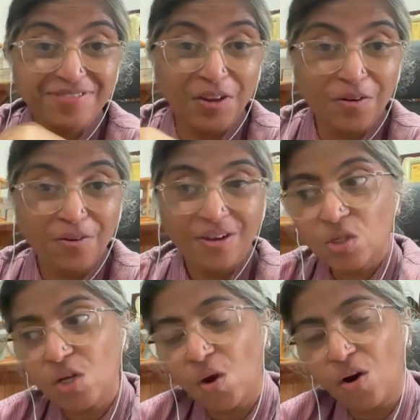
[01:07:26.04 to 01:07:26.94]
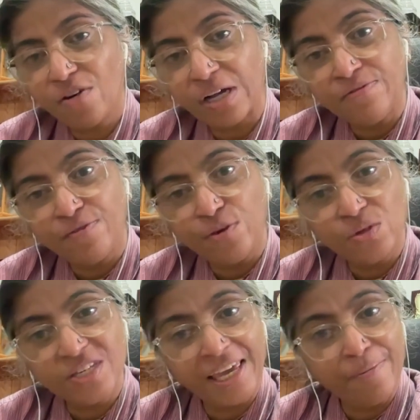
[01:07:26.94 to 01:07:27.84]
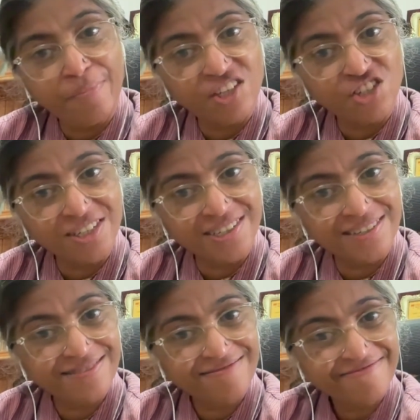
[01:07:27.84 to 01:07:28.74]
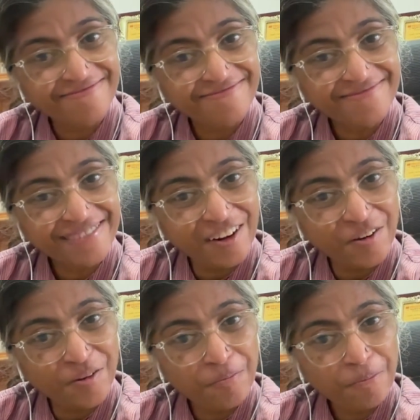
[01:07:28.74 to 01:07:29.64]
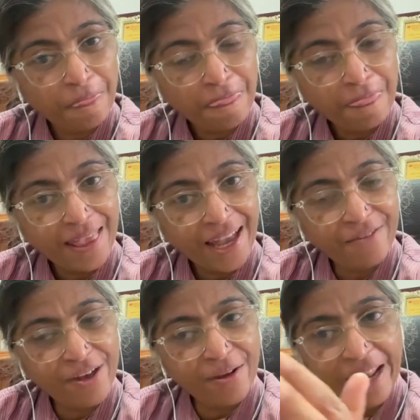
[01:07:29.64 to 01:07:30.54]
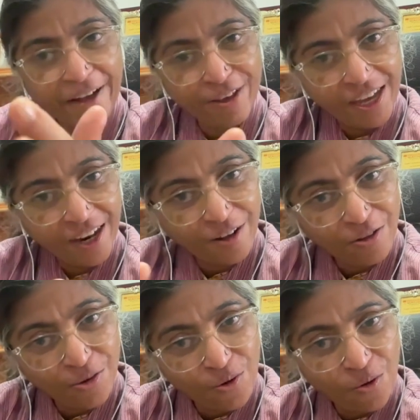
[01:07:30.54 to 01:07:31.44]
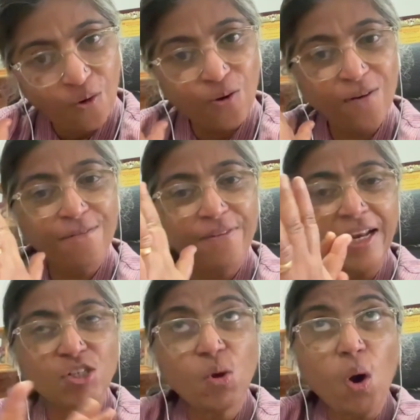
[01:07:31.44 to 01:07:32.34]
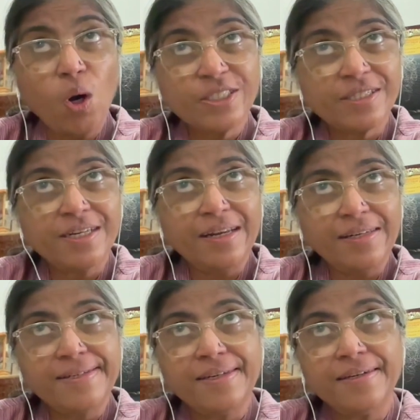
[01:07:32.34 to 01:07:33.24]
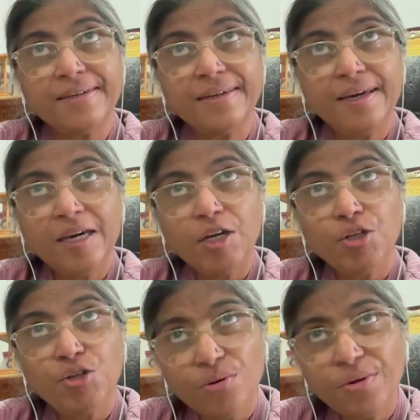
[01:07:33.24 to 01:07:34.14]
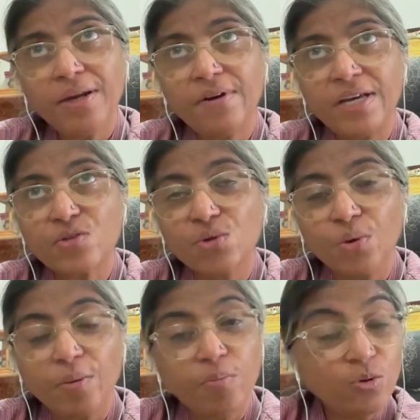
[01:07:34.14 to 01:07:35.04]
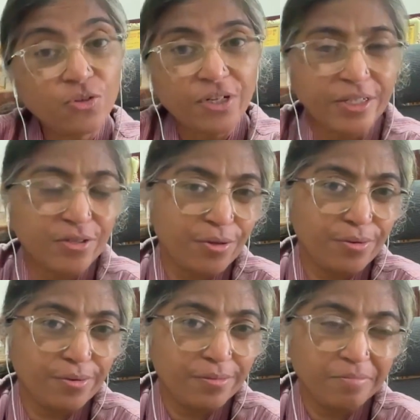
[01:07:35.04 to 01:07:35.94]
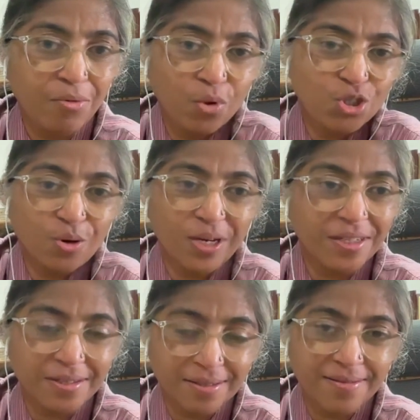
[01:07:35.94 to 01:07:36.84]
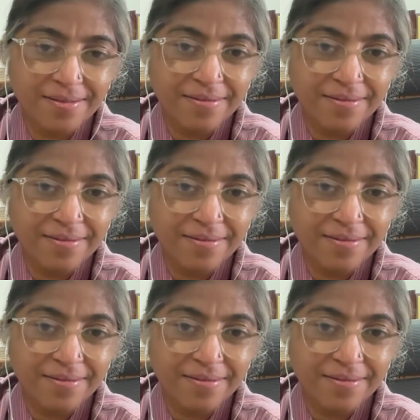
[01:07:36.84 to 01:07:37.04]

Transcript: There's a lot of confusing images, you know, and we are navigating through all of that. So hostility during rescue and post rescue, no choice.